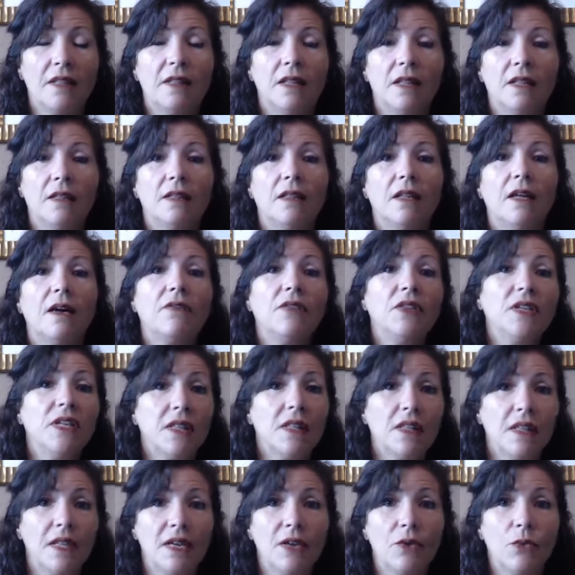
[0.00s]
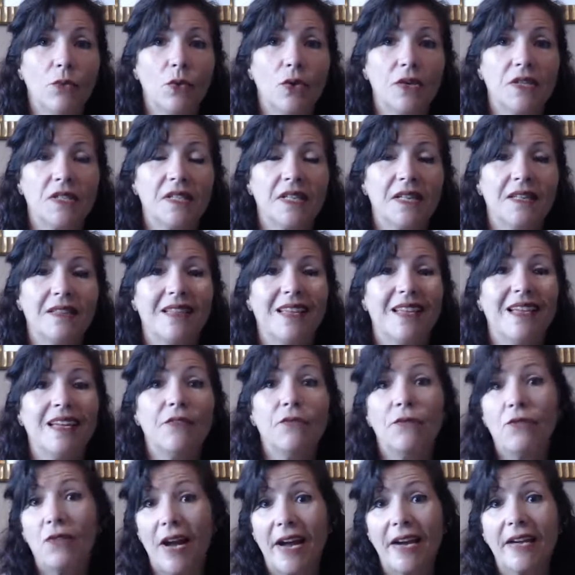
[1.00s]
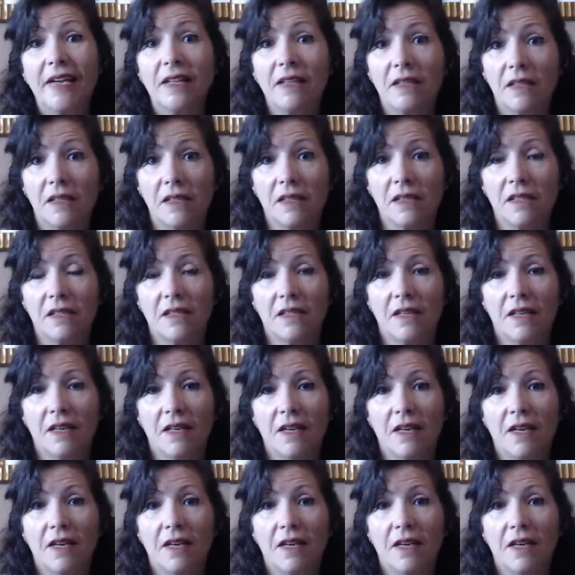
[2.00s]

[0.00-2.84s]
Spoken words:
The lovely thing was that they invited us